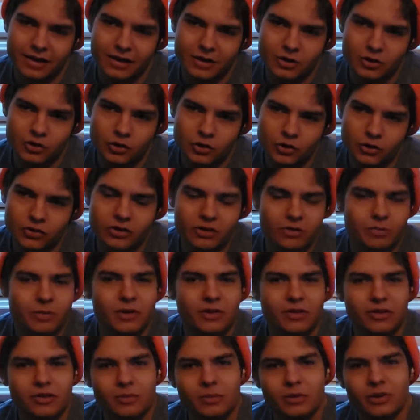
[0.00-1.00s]
could this be
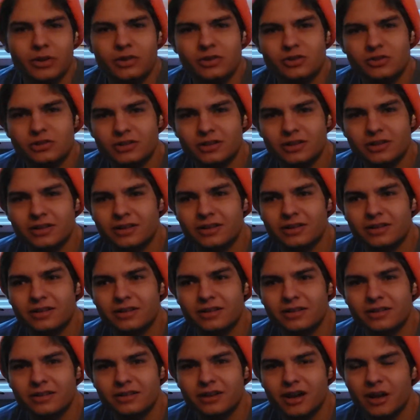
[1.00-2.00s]
a simulation?
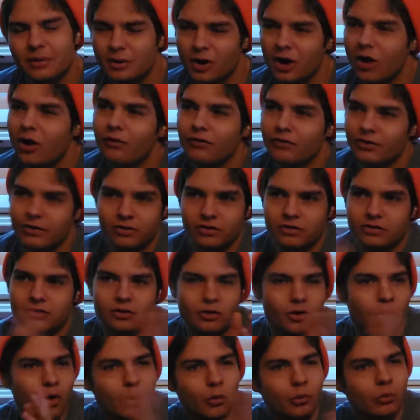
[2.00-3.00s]
All
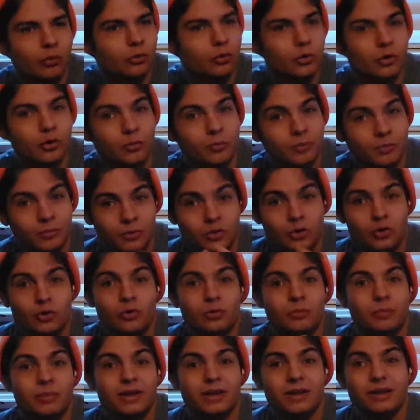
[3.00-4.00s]
this whole room, you
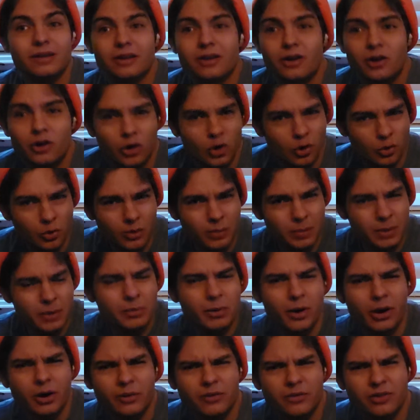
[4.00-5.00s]
and me, could we be
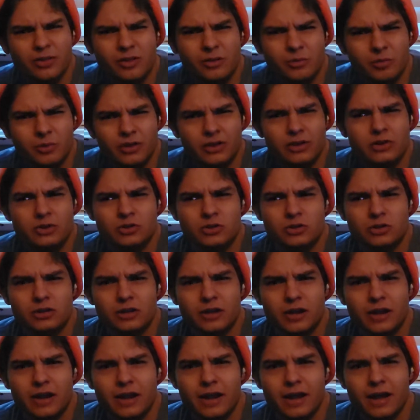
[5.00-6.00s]
part of a
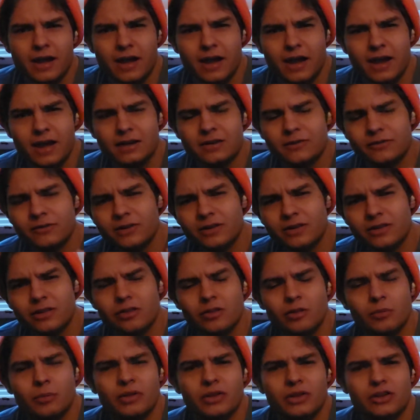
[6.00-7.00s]
simulation? And if it is a
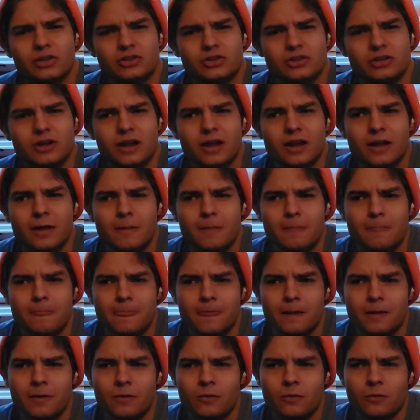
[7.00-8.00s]
simulation,
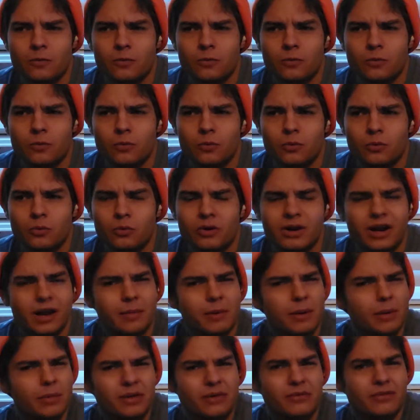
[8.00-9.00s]
would I
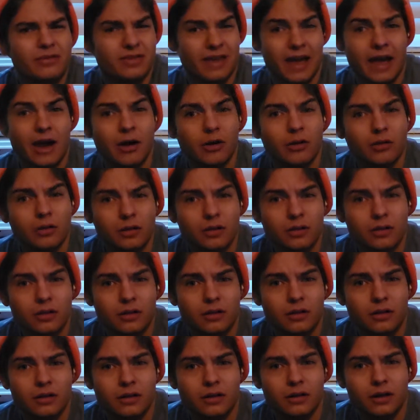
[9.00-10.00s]
be able to even tell?
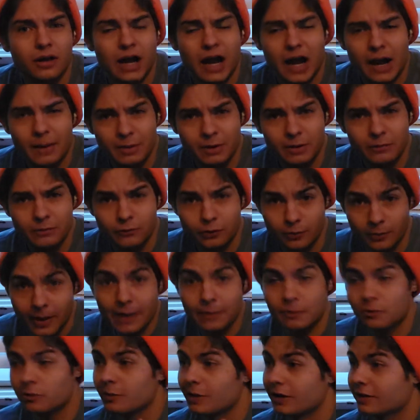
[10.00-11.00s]
From
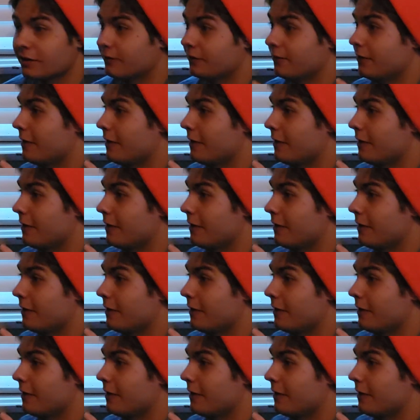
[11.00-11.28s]
my perspective,